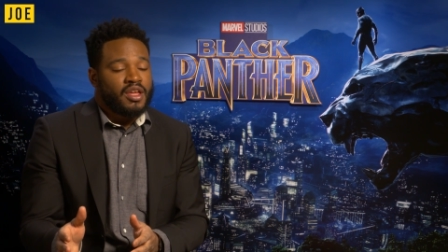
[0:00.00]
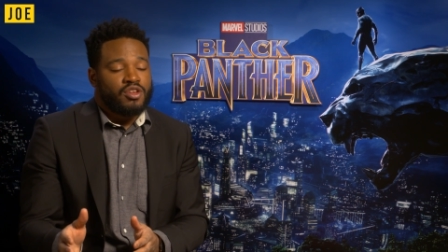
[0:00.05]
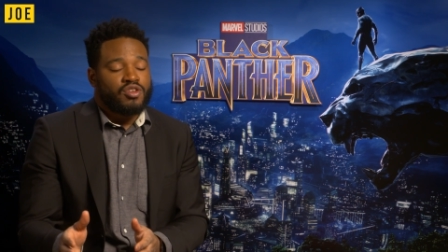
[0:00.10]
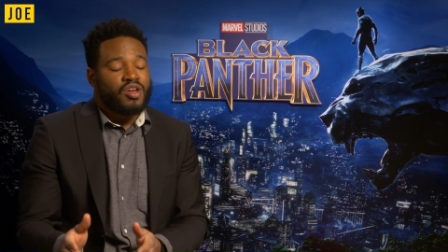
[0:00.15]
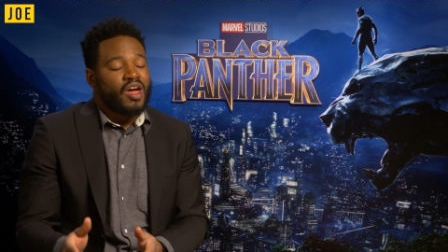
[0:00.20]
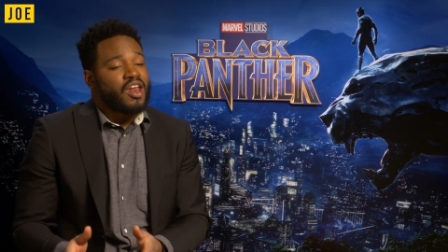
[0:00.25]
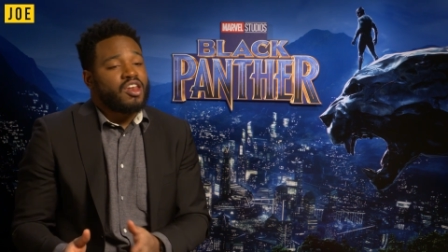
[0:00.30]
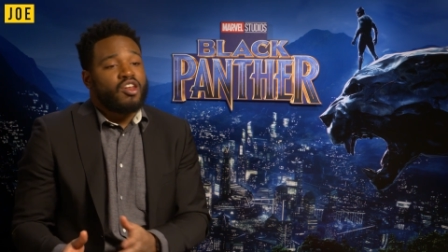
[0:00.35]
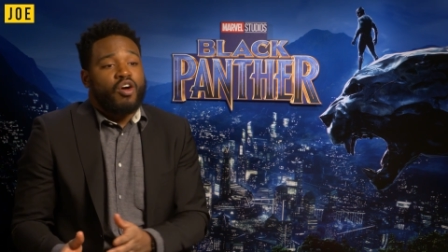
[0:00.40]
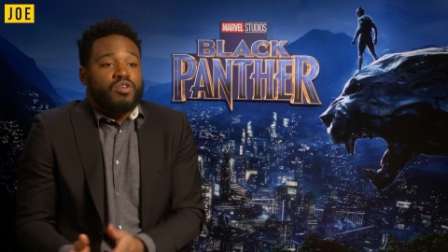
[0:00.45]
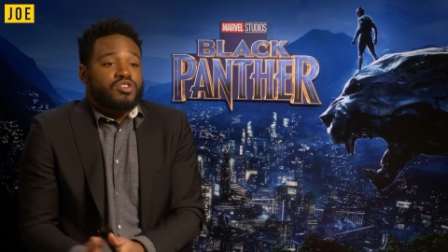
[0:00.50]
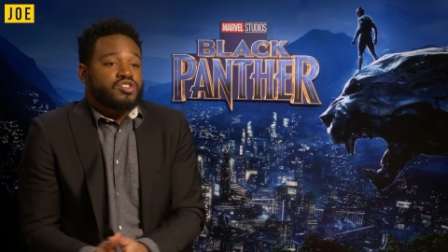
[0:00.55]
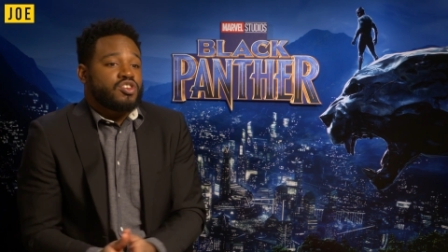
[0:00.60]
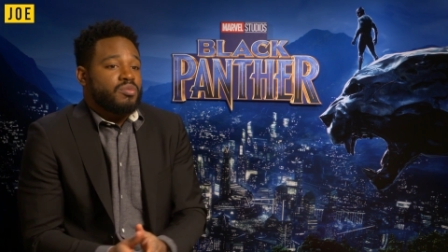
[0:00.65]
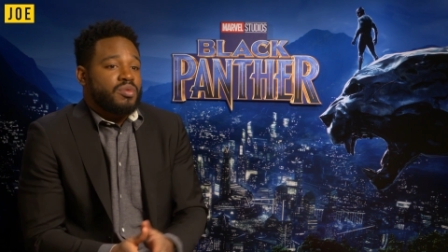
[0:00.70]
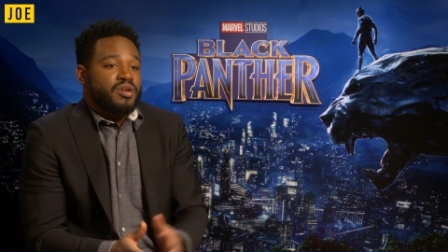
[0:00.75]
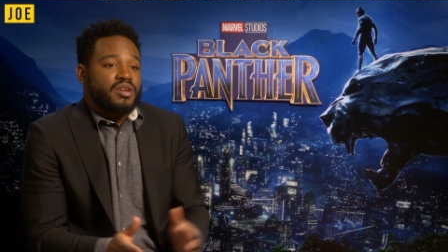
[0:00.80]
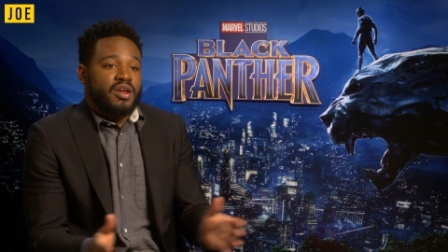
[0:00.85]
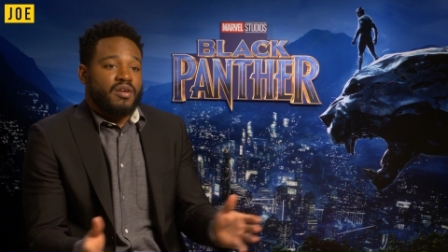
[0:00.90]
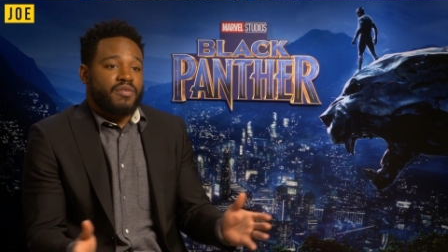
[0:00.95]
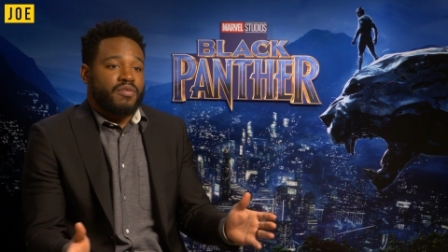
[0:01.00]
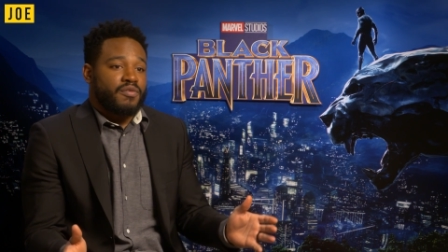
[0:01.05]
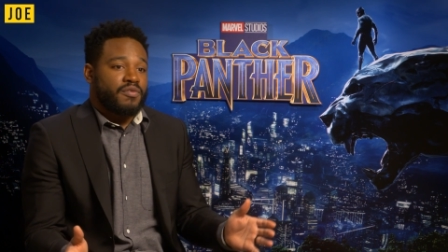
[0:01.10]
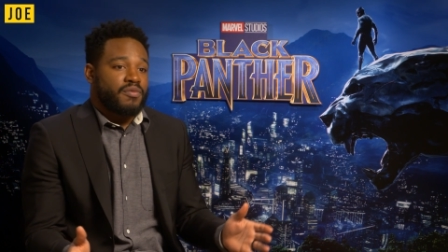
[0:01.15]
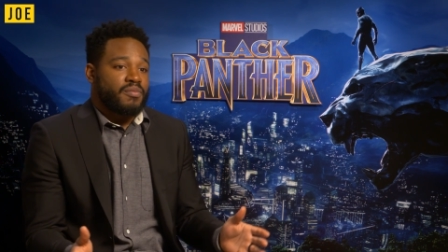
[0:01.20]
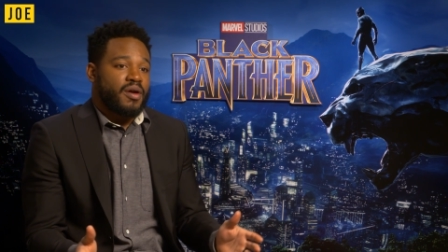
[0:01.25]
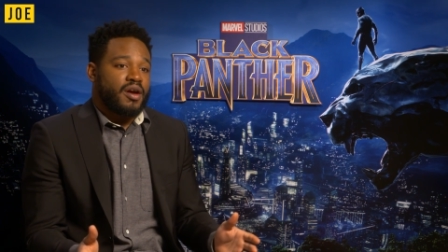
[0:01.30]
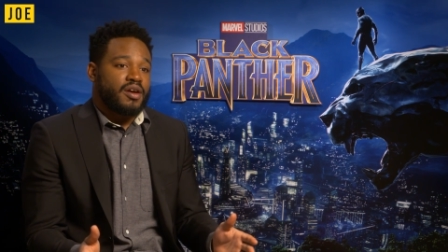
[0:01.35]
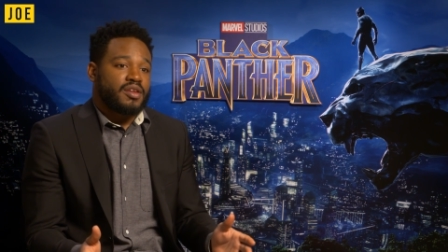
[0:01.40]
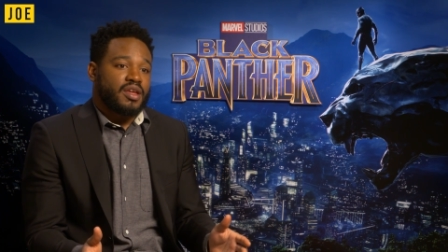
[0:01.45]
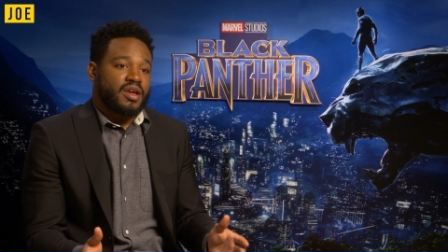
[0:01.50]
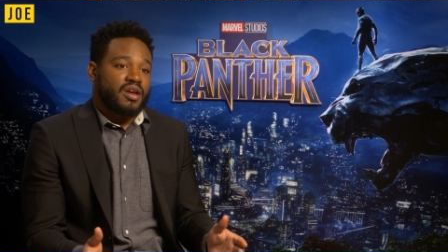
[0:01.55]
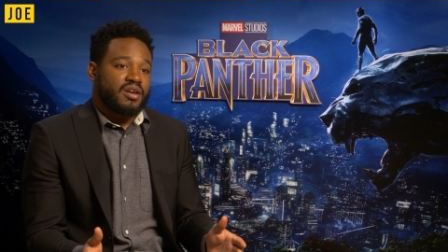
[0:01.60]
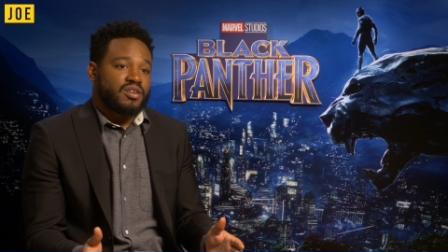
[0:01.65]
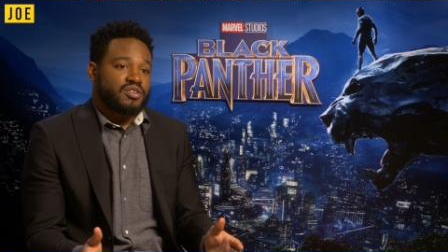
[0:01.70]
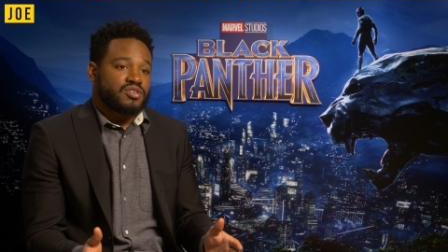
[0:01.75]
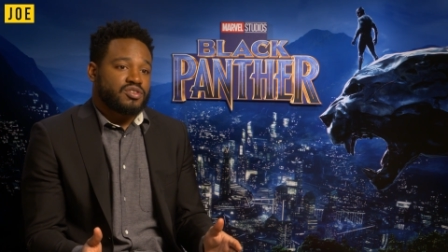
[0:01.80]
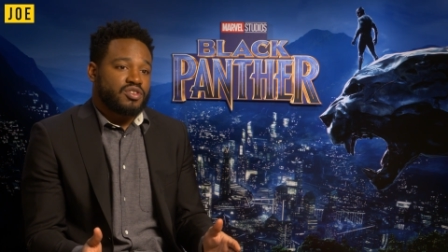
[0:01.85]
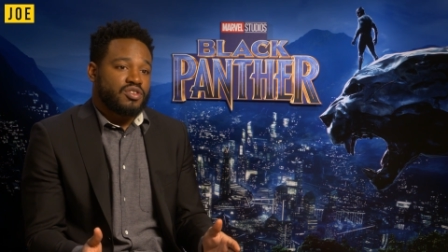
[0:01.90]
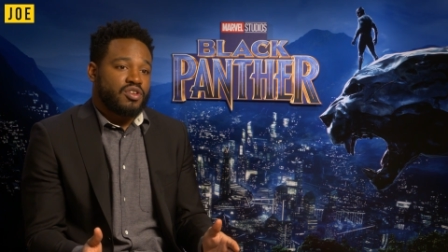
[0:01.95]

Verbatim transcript: you kind of know it's gonna be different from everything else.